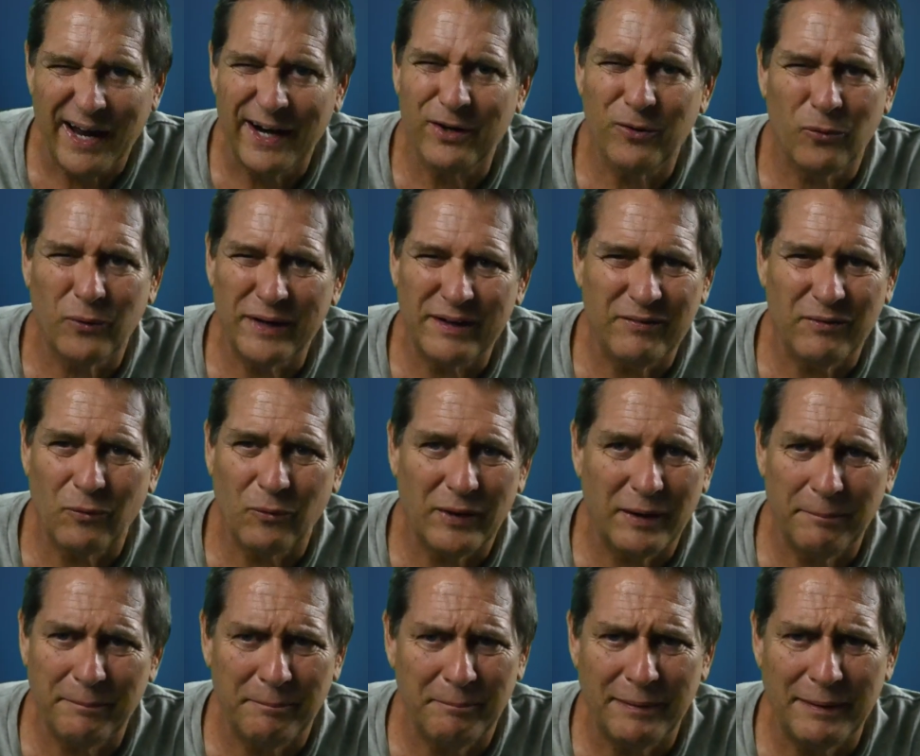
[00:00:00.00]
don't even
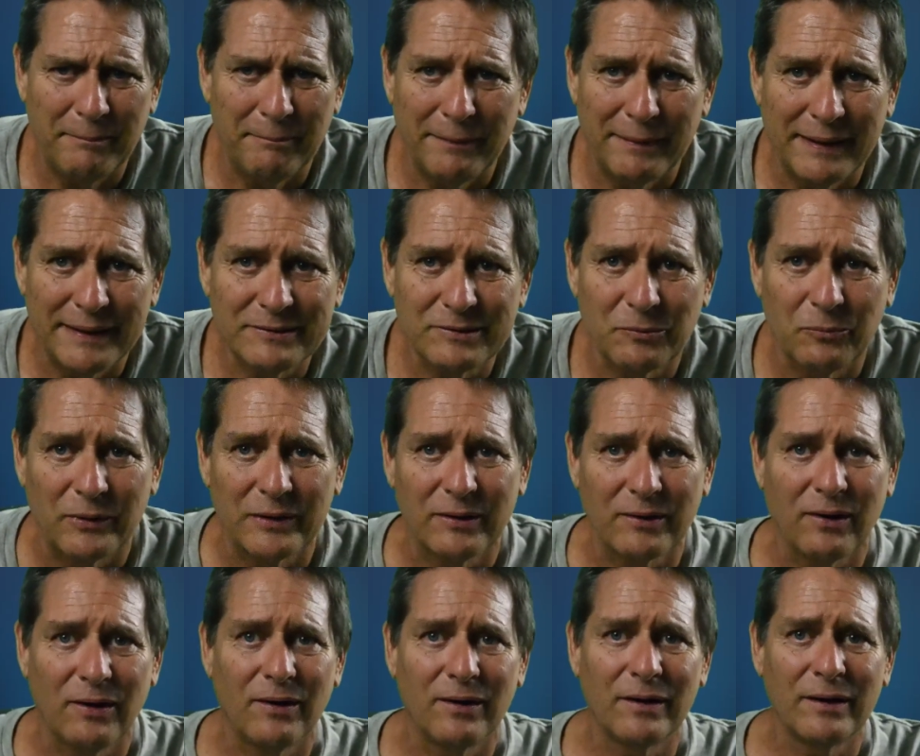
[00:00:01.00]
want to be messing with a
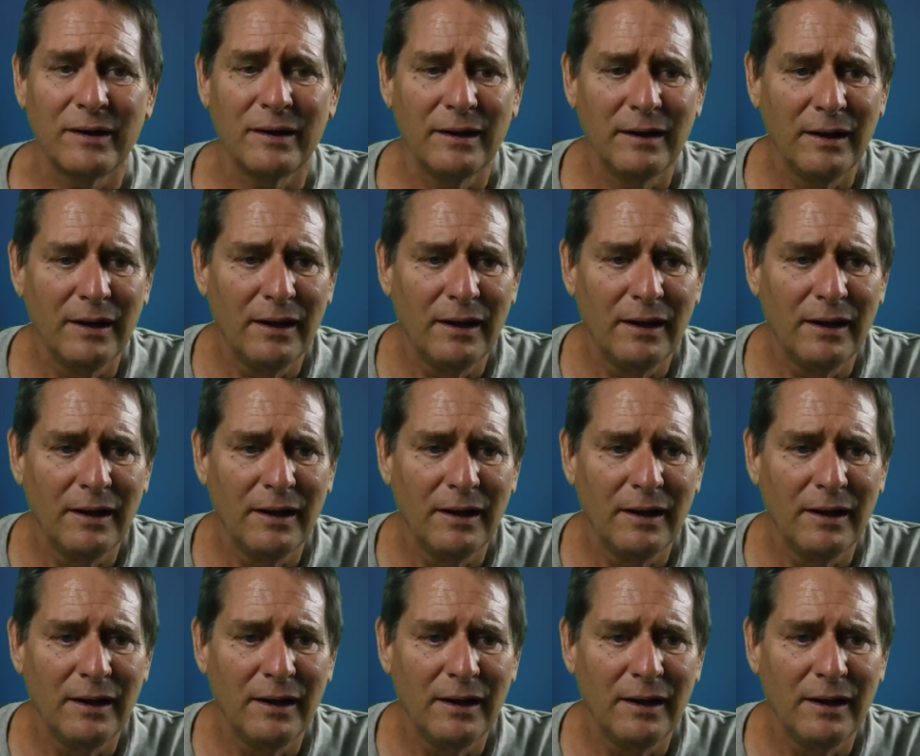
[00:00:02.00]
car.